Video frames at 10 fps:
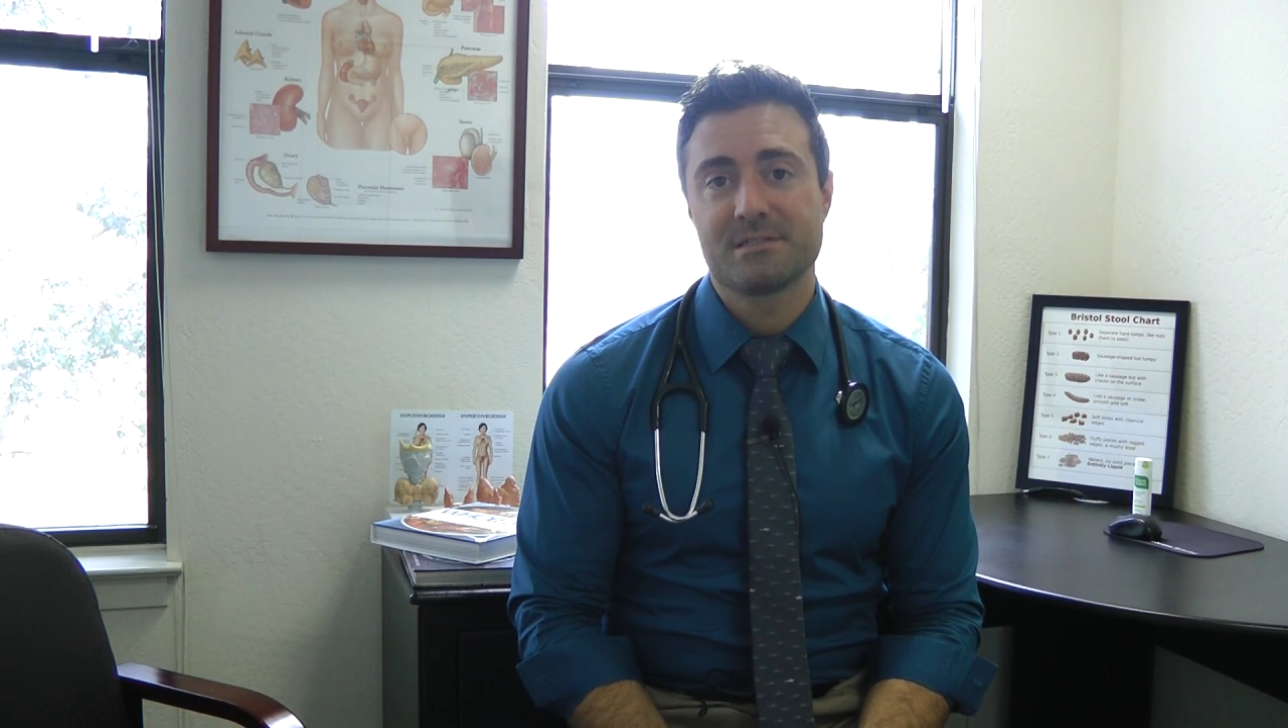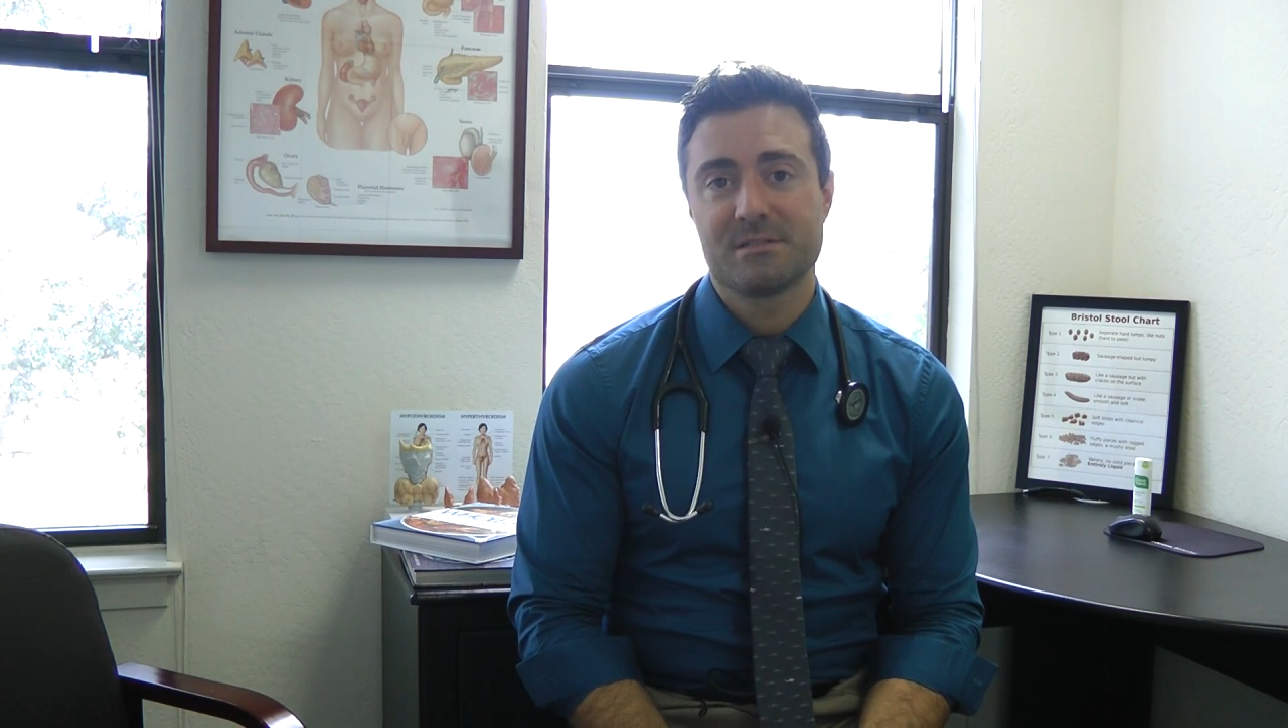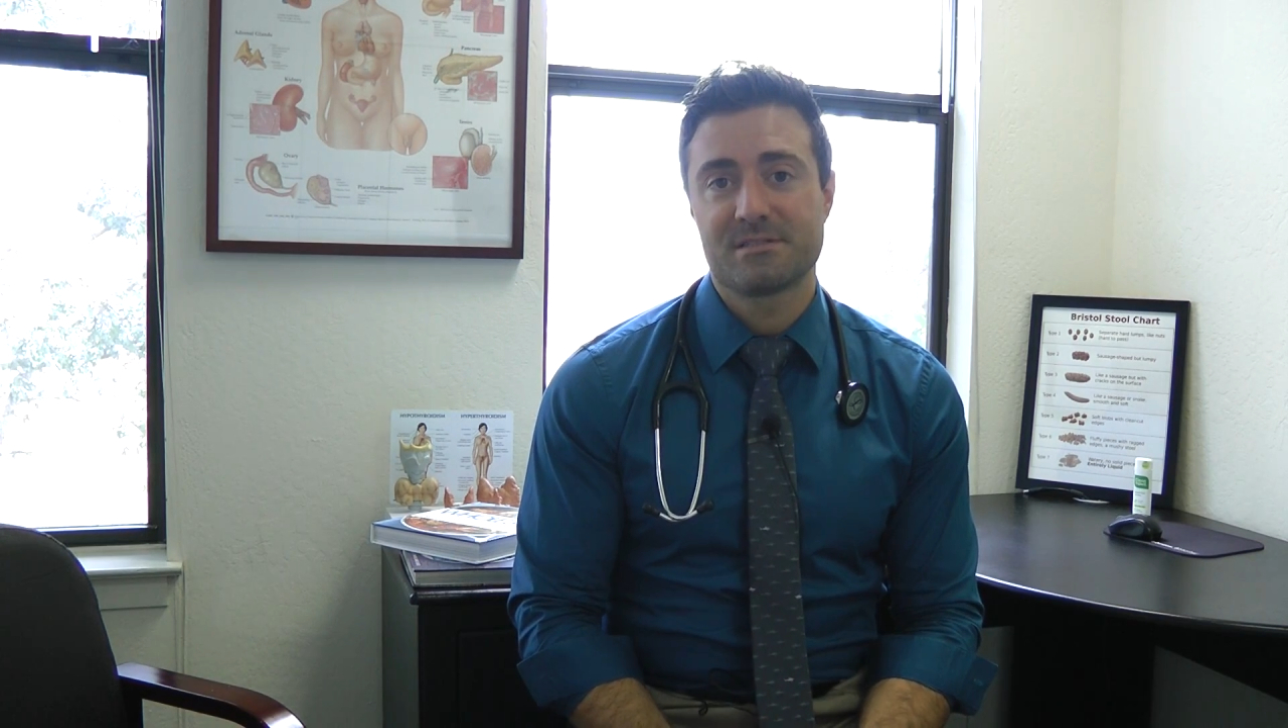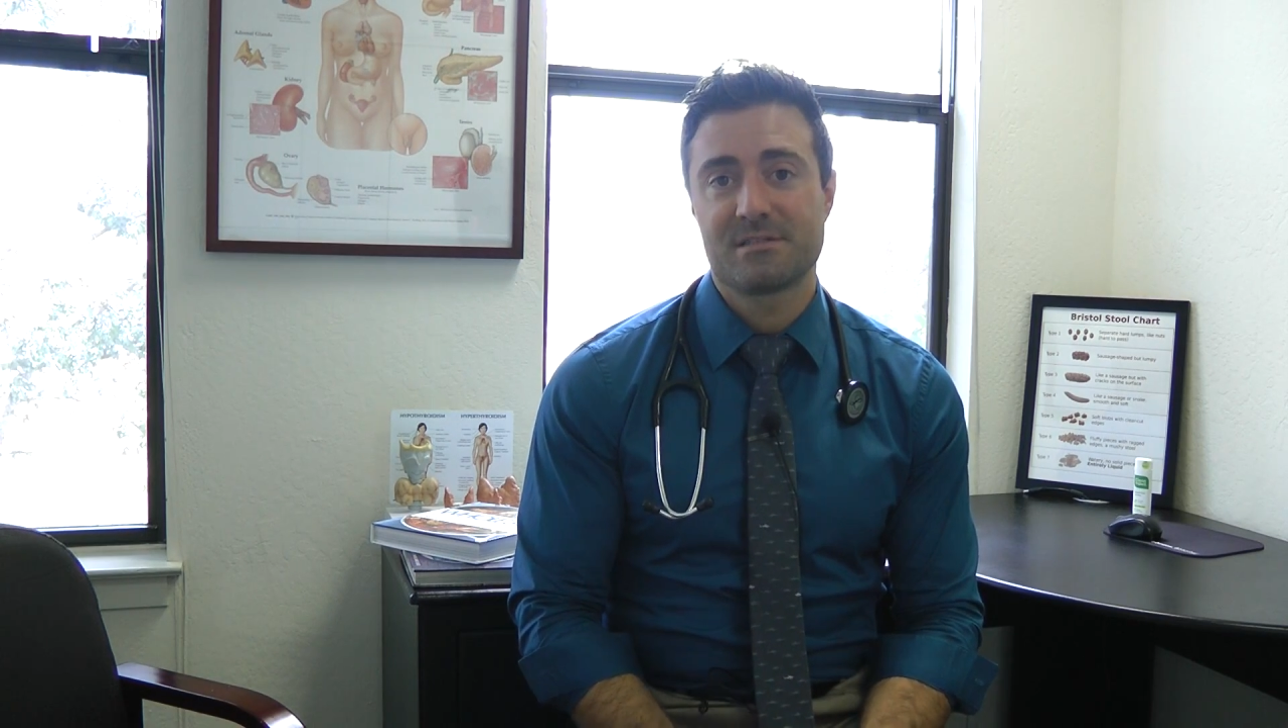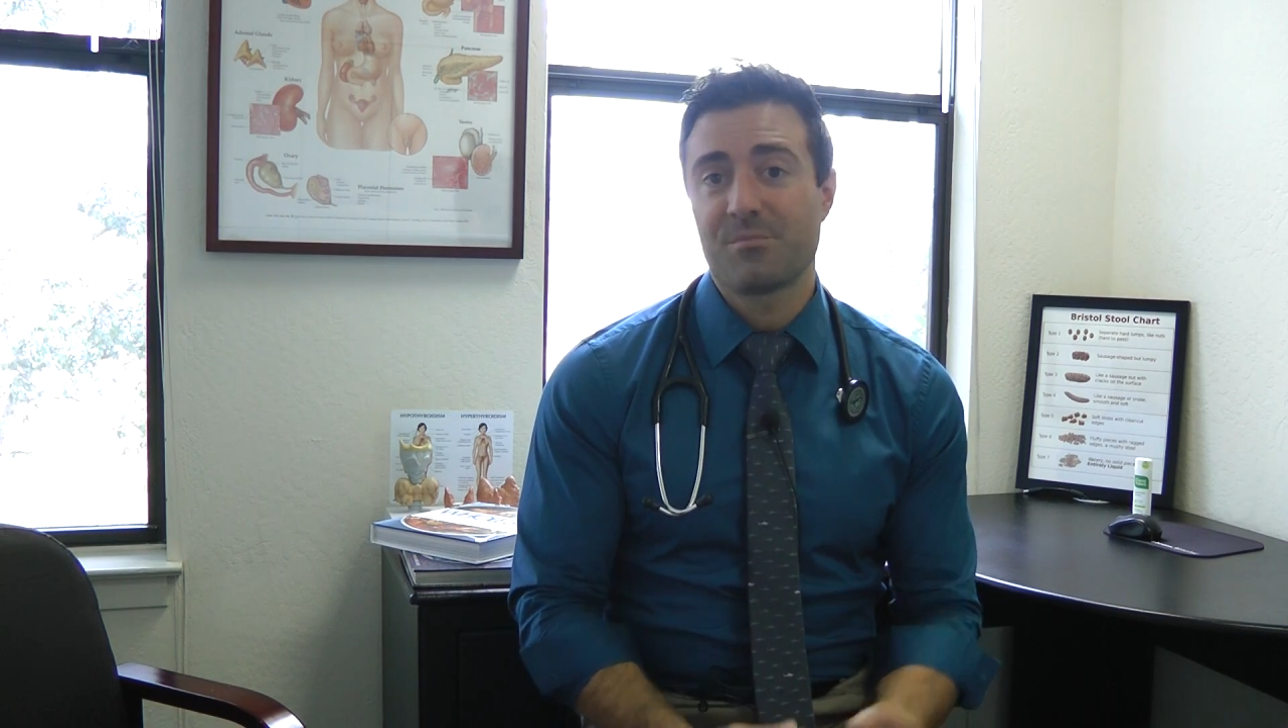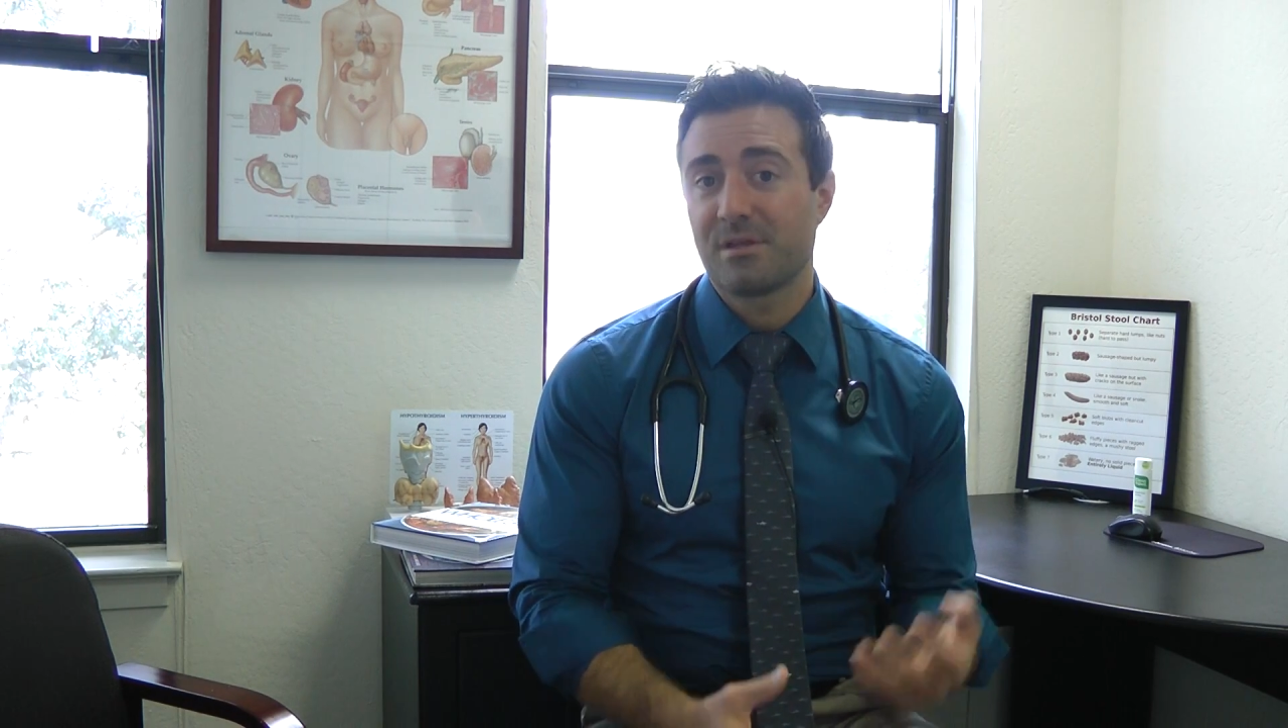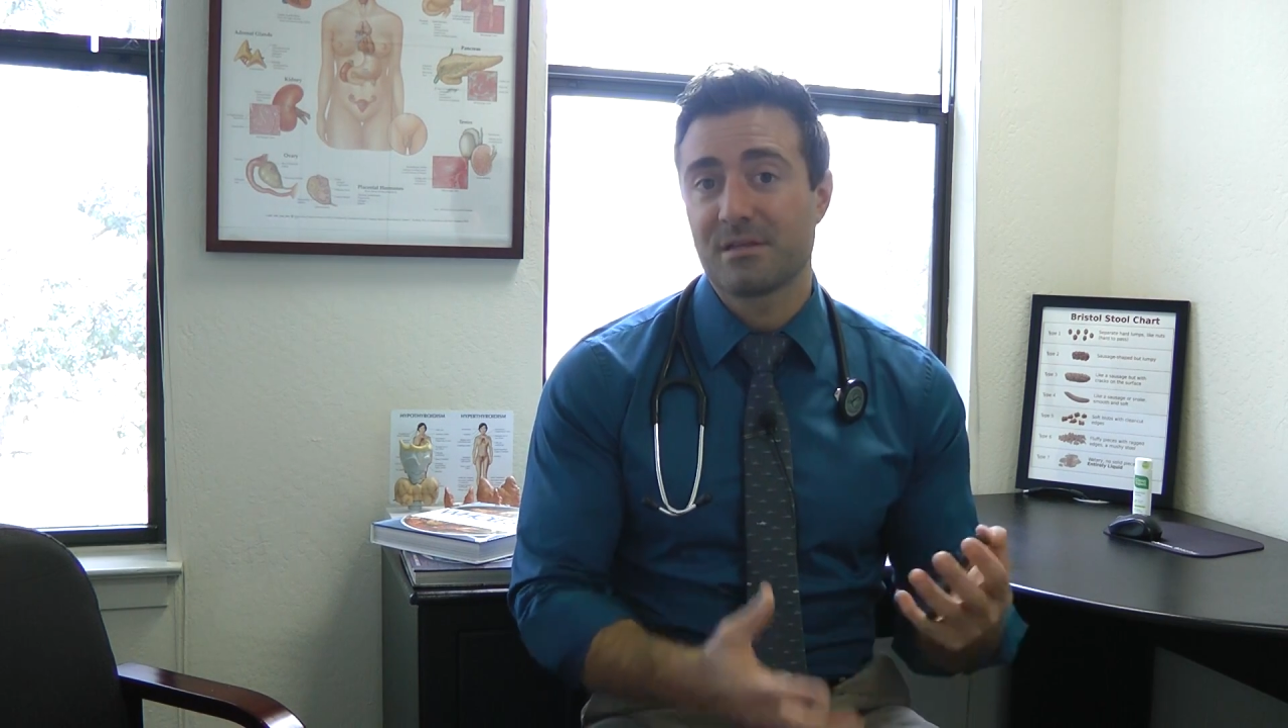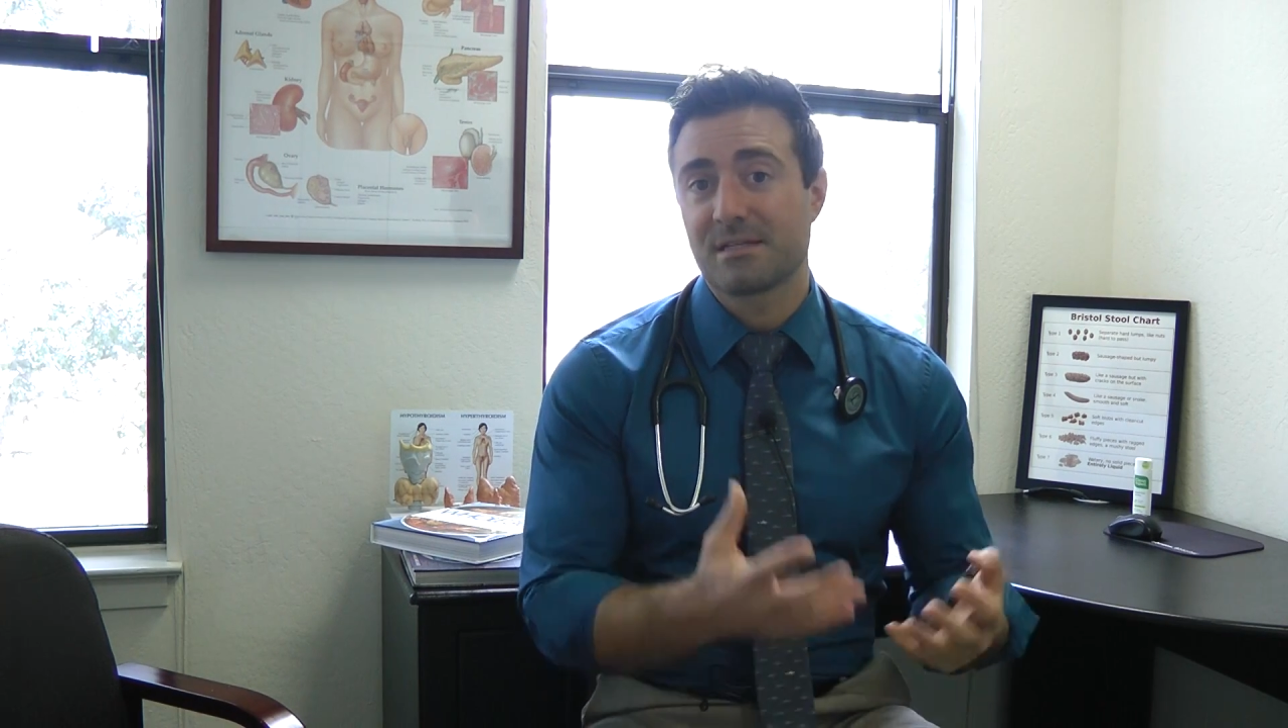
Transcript: just something